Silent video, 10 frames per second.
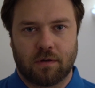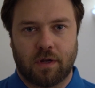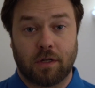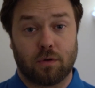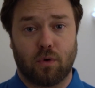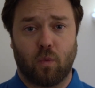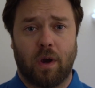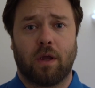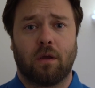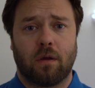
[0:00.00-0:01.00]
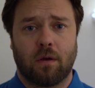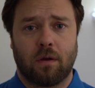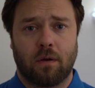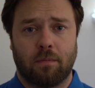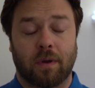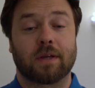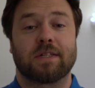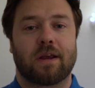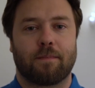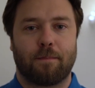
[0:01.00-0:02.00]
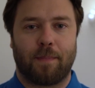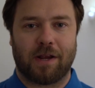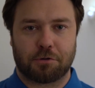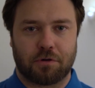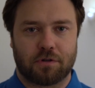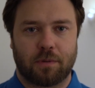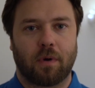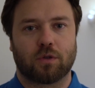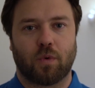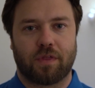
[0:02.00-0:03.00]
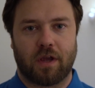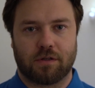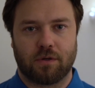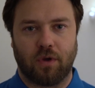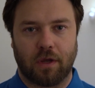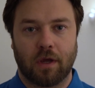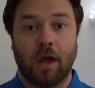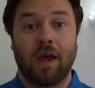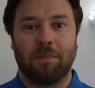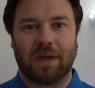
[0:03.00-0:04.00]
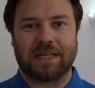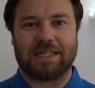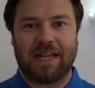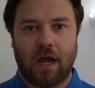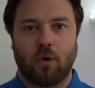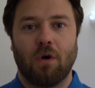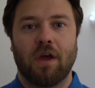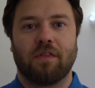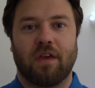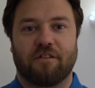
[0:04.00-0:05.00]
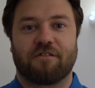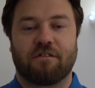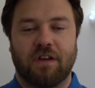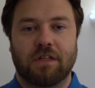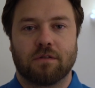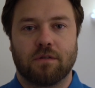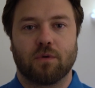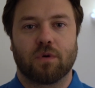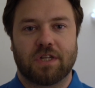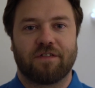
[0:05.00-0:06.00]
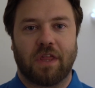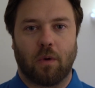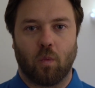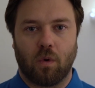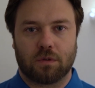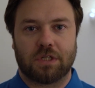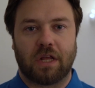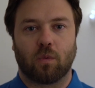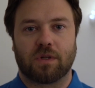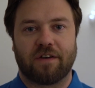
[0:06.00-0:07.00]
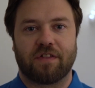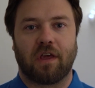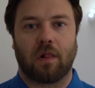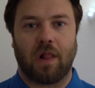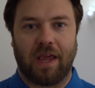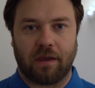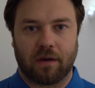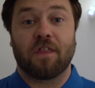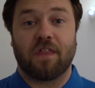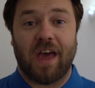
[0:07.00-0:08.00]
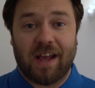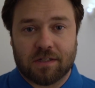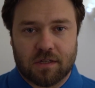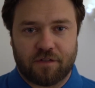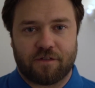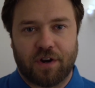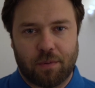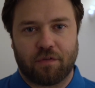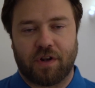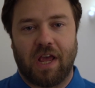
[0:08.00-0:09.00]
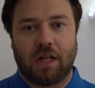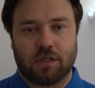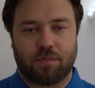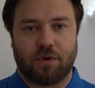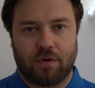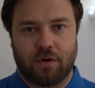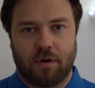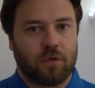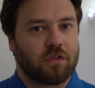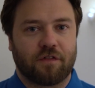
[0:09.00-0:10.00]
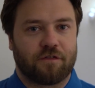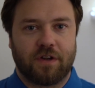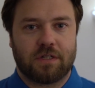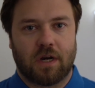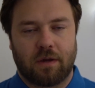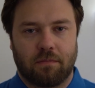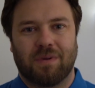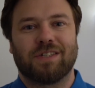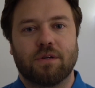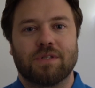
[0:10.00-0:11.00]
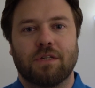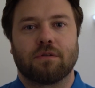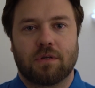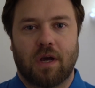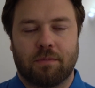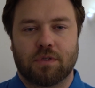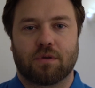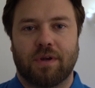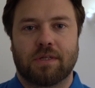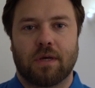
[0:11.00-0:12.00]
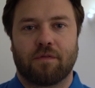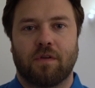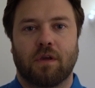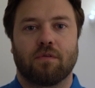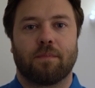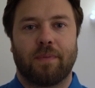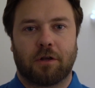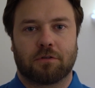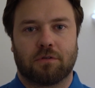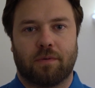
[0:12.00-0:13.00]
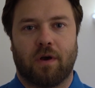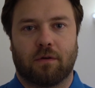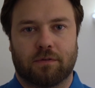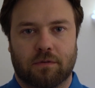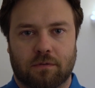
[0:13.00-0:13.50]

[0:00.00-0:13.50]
And you know why? Because they're passionate about what they are doing, because now they are free to do whatever they want and whatever they like. That's the freedom of an entrepreneur. Not the free time, but using your time to create something you're passionate about.